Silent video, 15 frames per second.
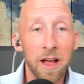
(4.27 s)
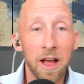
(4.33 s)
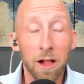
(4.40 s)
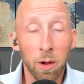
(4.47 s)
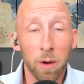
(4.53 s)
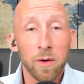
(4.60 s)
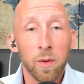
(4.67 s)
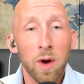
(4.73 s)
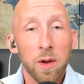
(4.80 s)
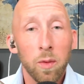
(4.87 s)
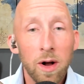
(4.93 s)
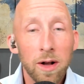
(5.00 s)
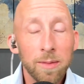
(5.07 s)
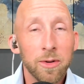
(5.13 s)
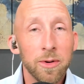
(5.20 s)
Hello, everyone, and
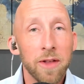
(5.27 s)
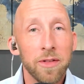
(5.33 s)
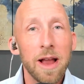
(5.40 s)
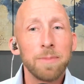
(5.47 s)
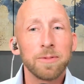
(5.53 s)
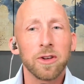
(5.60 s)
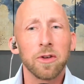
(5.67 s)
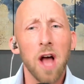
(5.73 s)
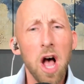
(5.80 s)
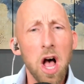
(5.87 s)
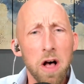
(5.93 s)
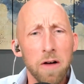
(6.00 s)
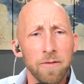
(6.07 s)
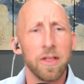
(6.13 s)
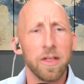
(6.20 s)
welcome to another episode
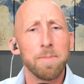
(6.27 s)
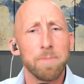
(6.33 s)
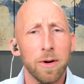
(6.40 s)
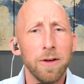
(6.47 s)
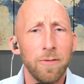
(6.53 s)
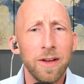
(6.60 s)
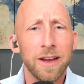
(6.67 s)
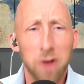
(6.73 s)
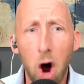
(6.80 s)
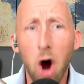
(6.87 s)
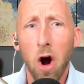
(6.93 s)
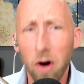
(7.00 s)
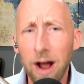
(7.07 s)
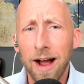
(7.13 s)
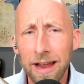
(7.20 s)
of the Perfect
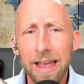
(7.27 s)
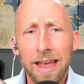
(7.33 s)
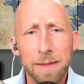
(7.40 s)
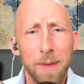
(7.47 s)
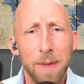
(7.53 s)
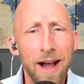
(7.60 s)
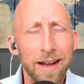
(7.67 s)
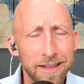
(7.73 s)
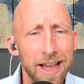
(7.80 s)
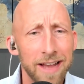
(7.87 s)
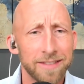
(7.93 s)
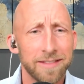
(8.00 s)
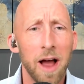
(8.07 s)
RIA podcast.